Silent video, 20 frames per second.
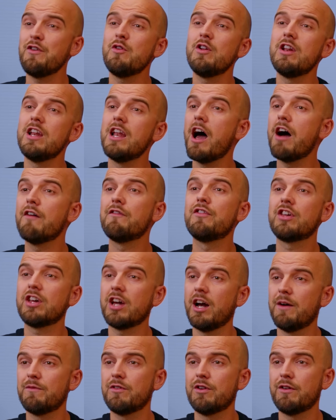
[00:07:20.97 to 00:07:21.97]
you love the
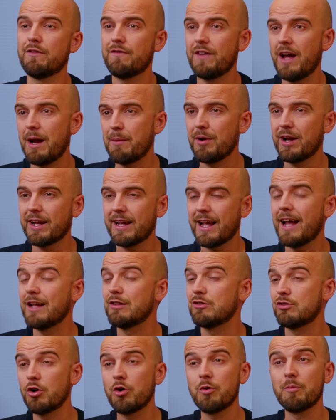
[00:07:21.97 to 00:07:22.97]
comfort of fabric
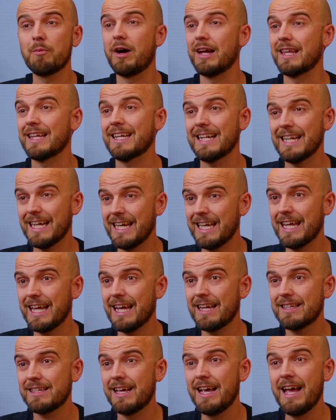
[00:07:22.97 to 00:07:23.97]
and don't mind cleaning
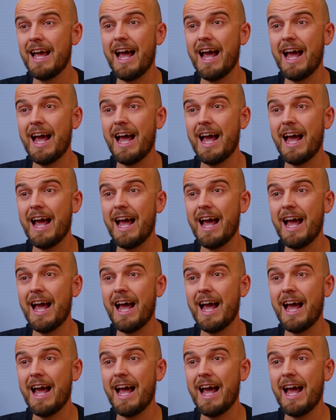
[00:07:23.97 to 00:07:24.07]
it,